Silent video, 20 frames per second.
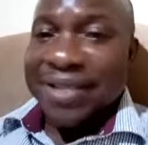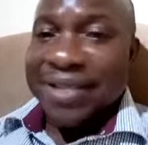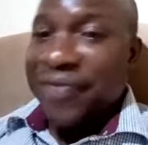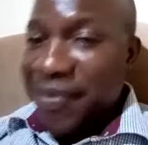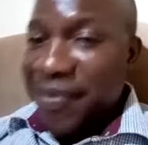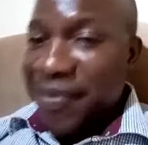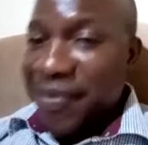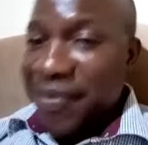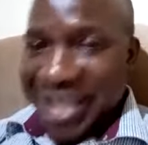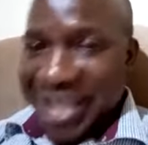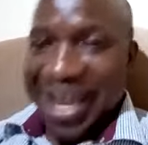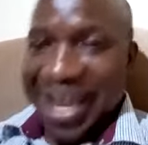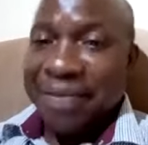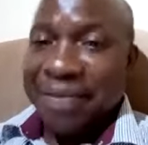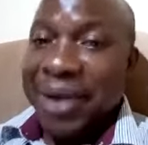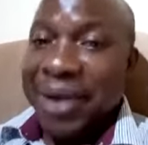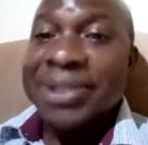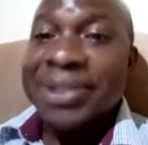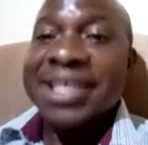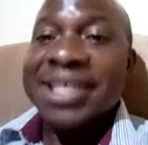For me, I'm
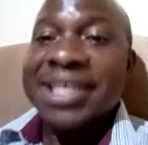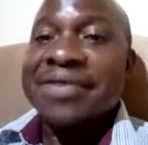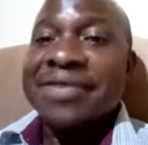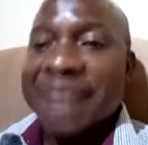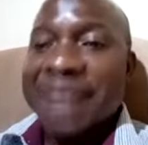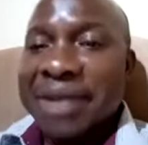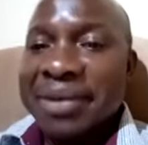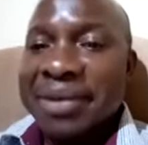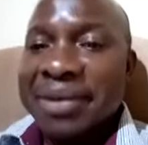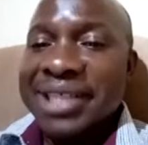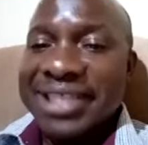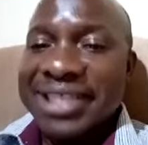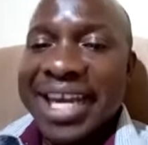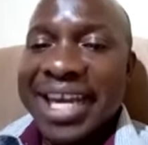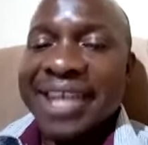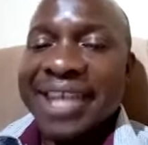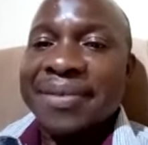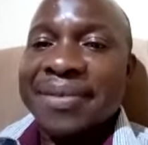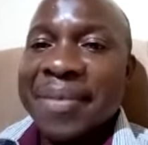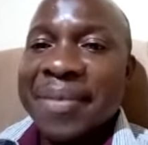now saying my
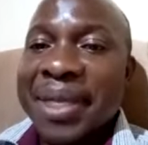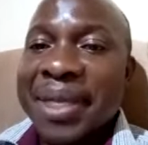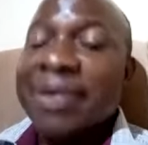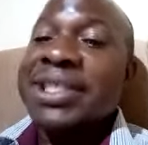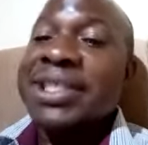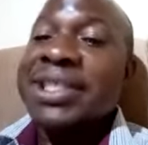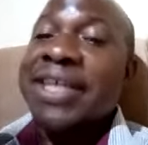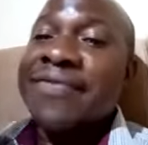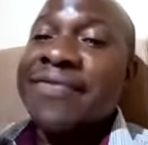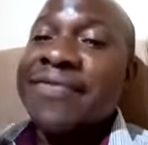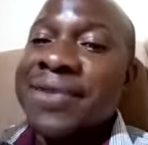journey, which I've not